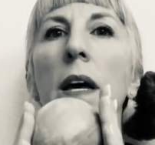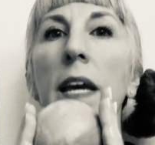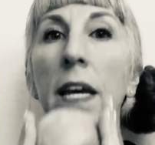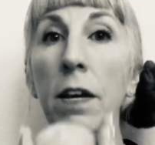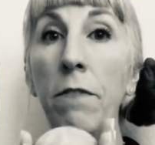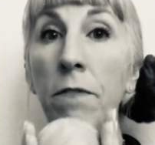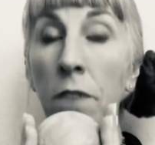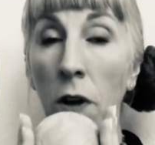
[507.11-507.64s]

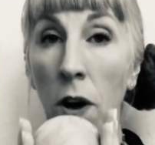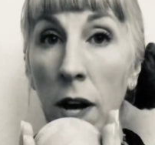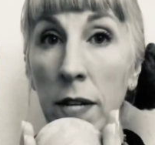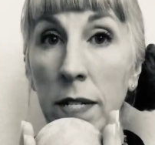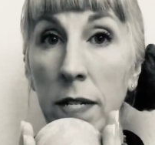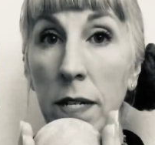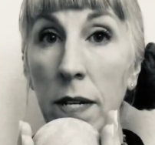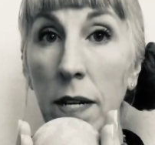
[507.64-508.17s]
If
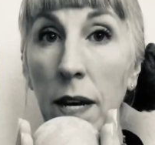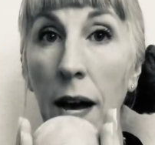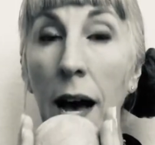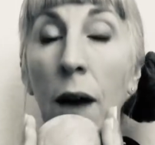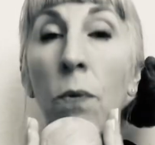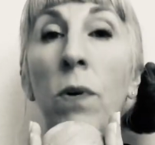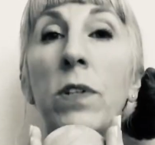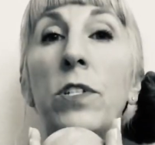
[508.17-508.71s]
not, I
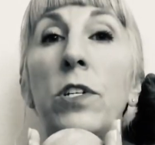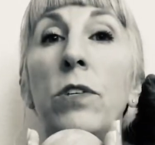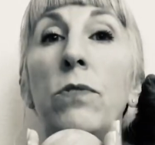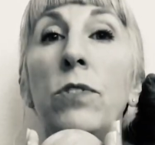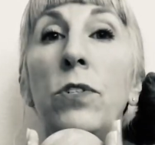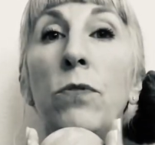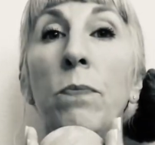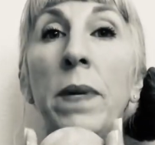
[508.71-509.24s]
want you
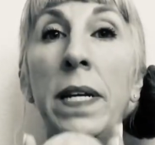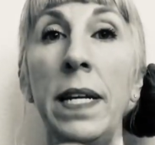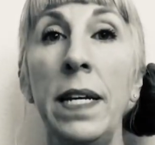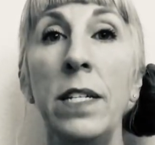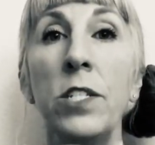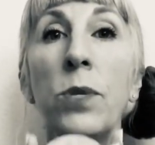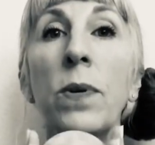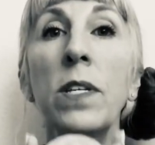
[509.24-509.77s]
to
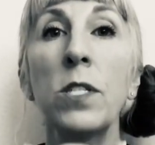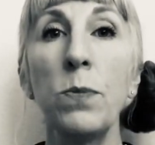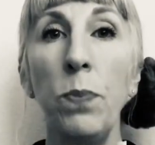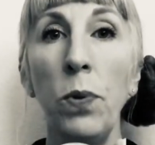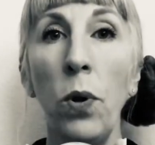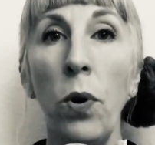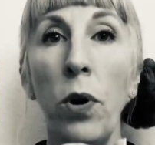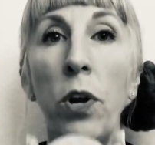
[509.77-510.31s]
begin to
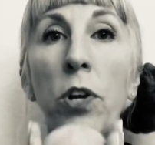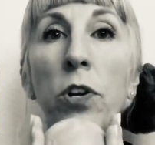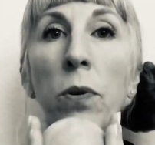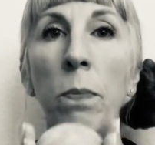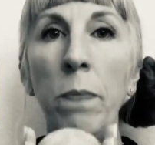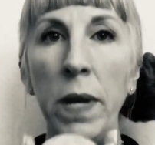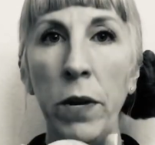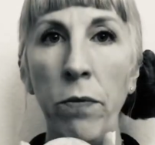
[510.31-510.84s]
explore your
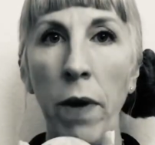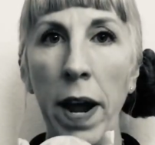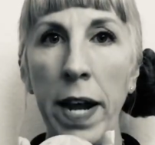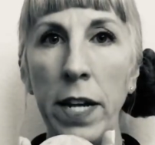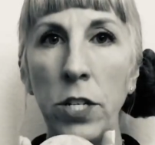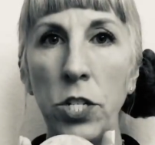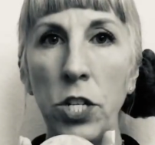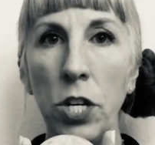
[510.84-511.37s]

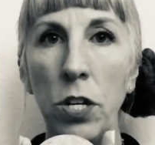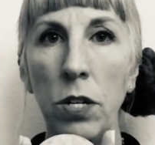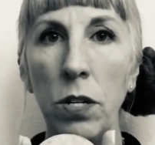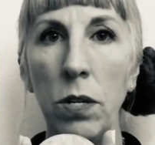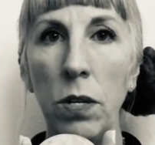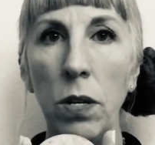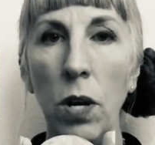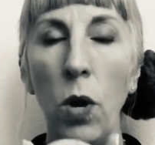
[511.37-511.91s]
mid-range,
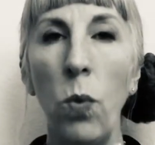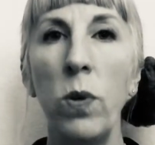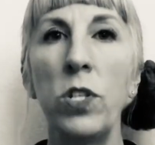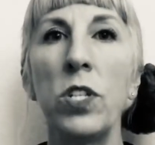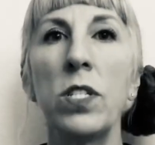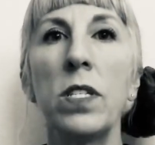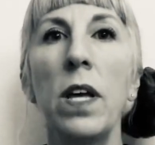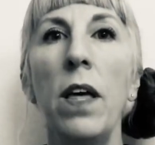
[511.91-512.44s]
which
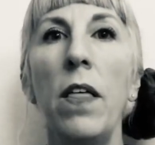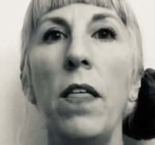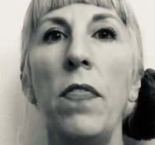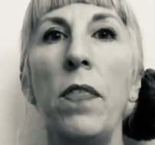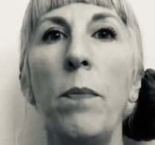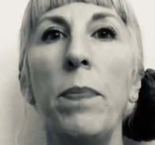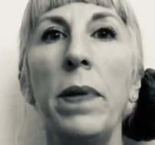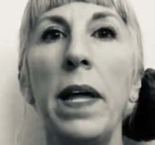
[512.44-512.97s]
is
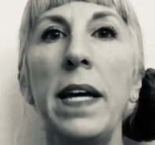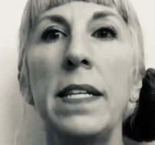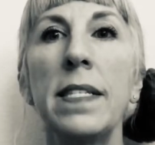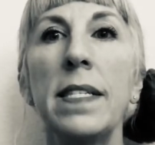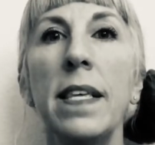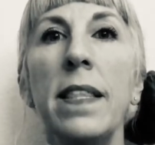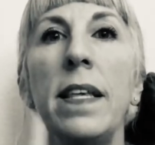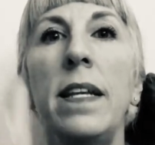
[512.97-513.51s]
the
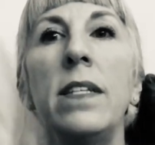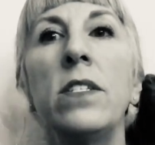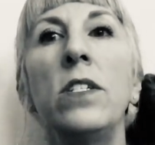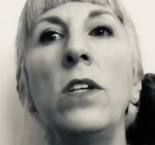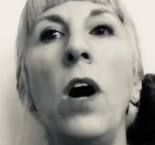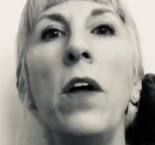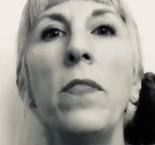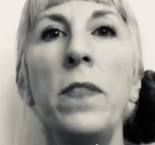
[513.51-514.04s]
place that is
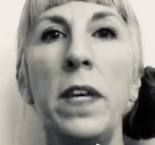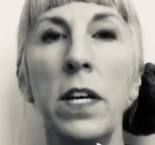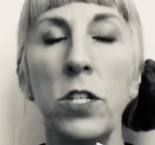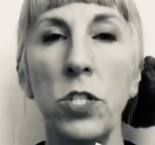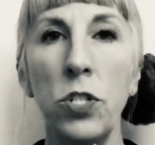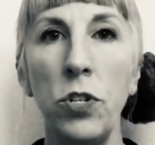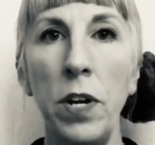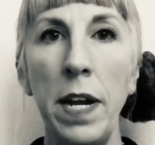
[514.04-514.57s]
not the
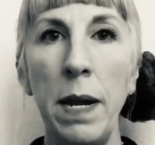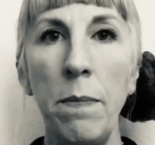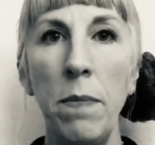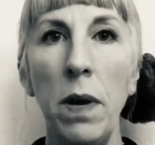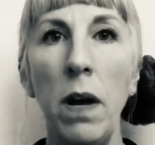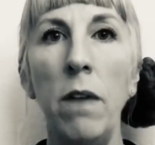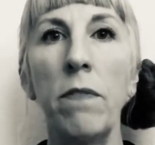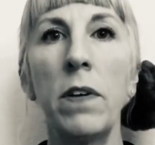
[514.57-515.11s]
extreme
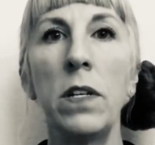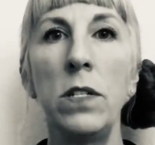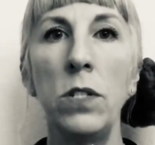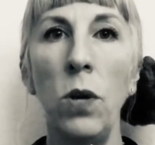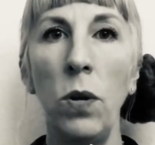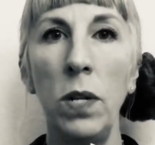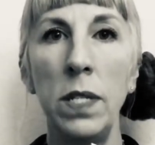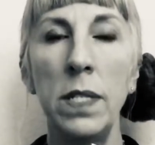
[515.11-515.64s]
of
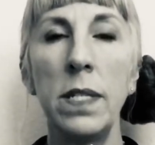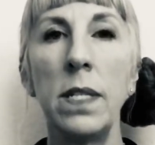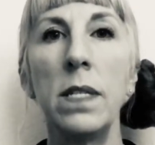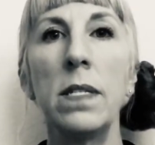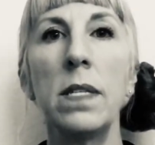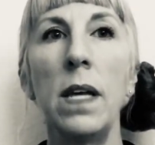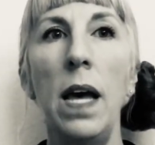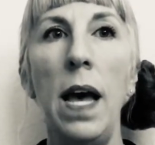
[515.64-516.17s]

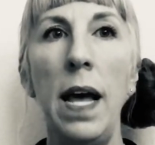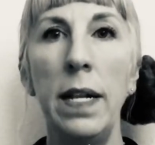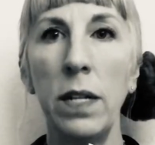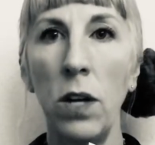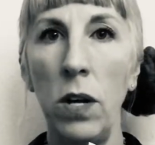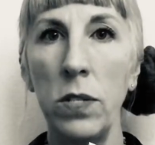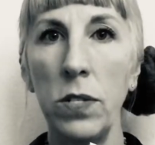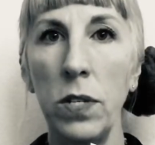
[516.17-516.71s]
condolences and
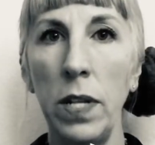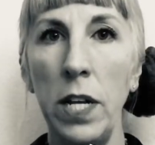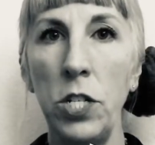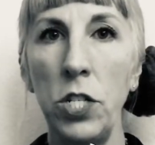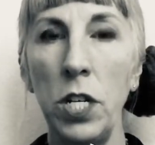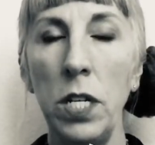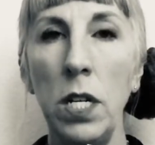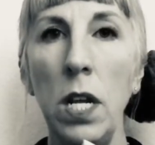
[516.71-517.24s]

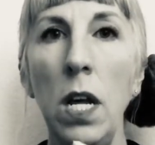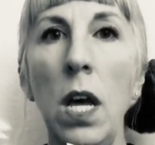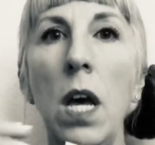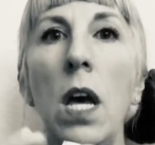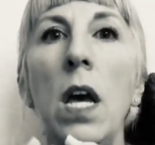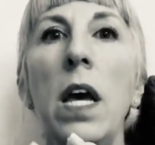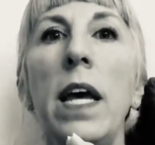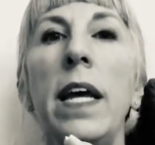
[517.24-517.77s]
consolation.
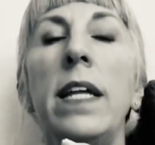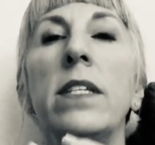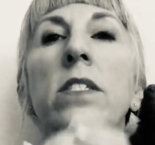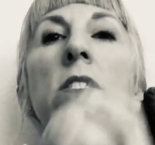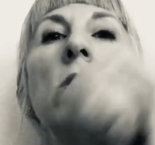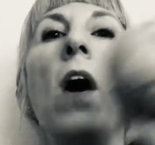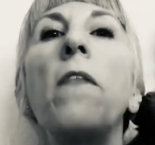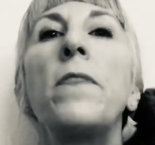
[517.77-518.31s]
It is
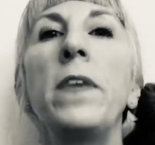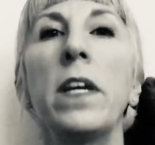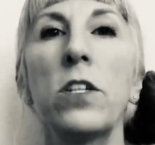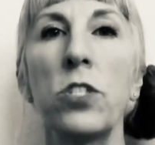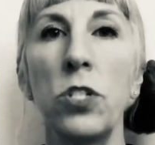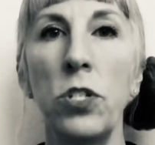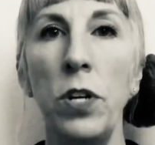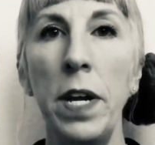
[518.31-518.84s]
not the
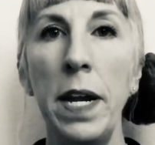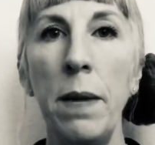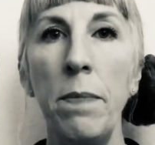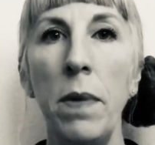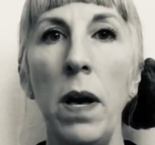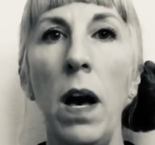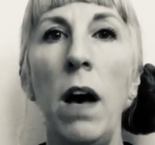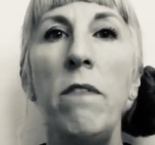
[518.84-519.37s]
extreme
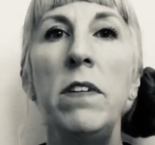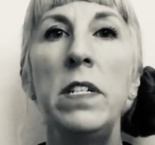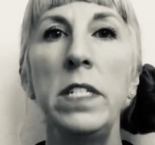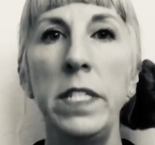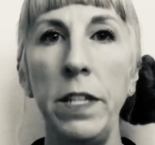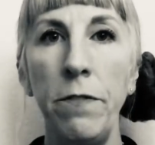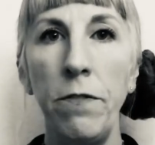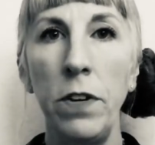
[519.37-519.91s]
of
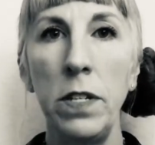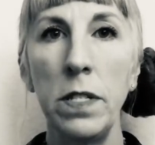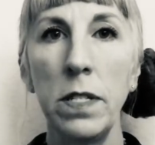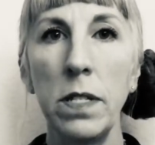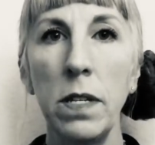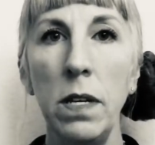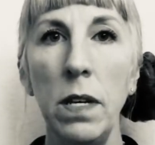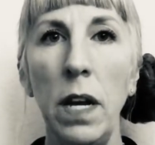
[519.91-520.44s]

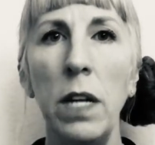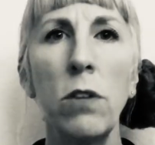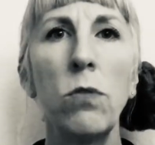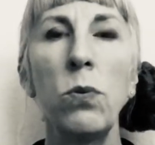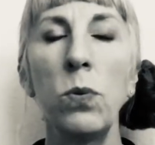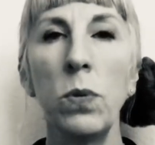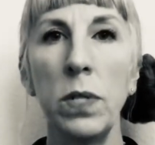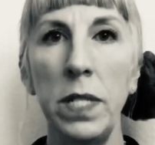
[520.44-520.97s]
indifference and
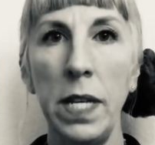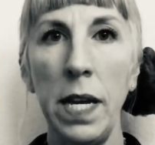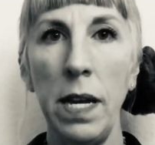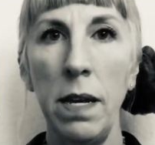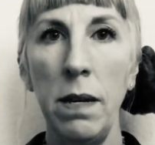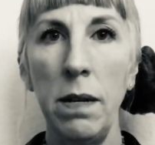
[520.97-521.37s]
cruelty.